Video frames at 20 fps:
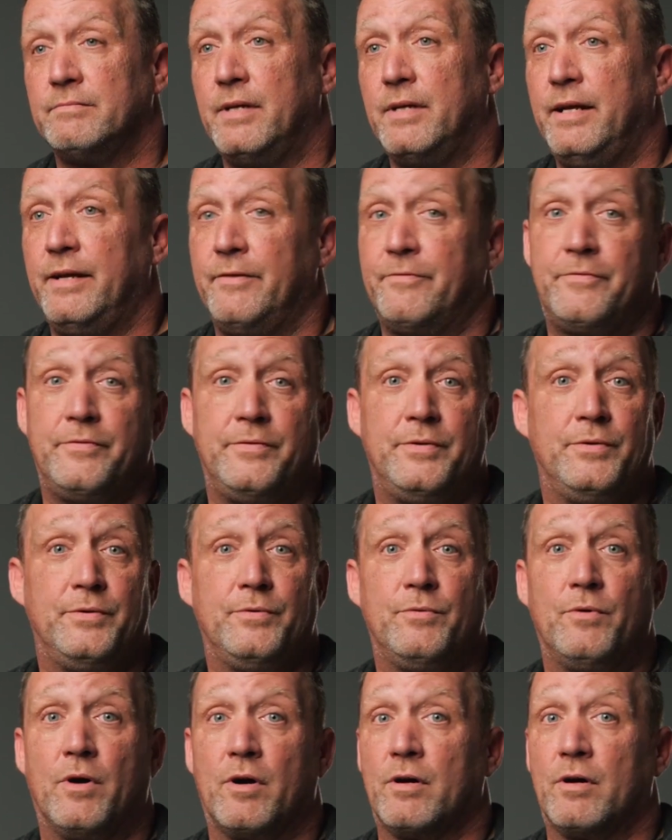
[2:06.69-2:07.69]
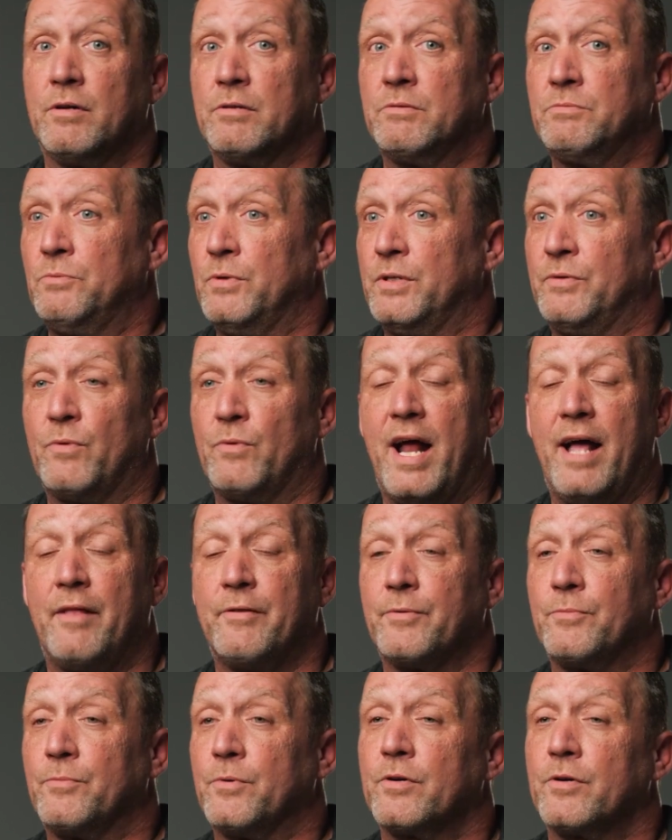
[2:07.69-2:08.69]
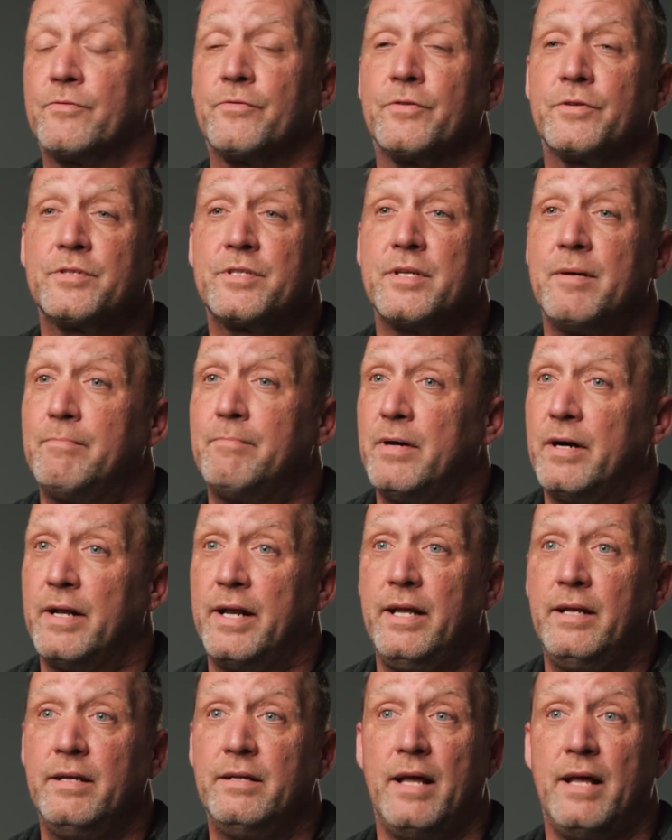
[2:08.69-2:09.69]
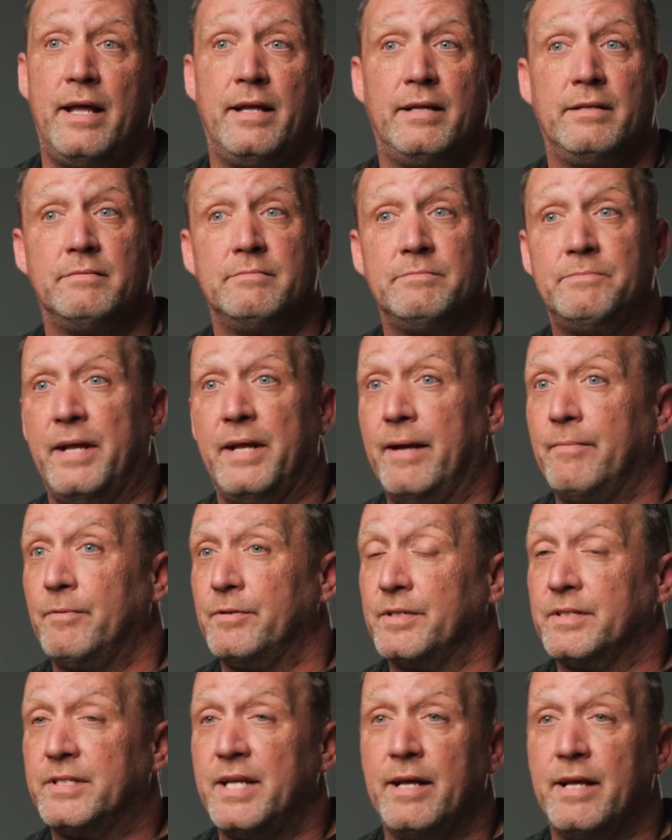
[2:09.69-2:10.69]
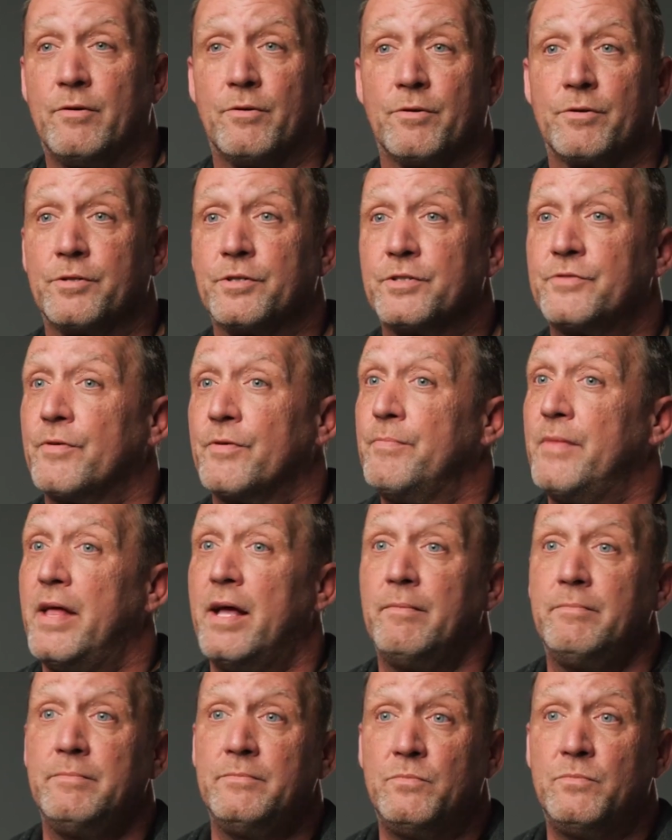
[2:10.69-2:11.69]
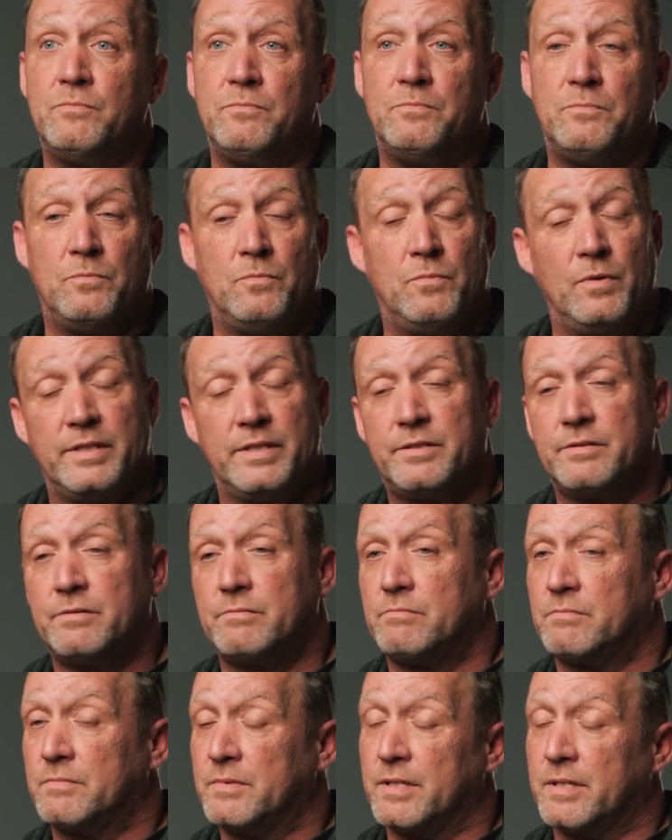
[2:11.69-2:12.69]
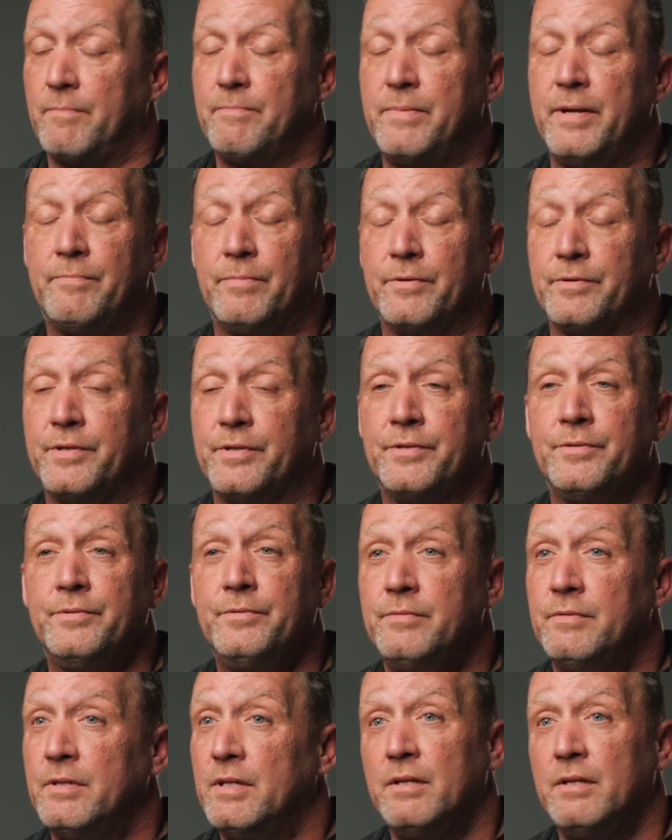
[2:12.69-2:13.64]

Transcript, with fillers: If you are would rather work for somebody and be able to take orders from them, which some people do,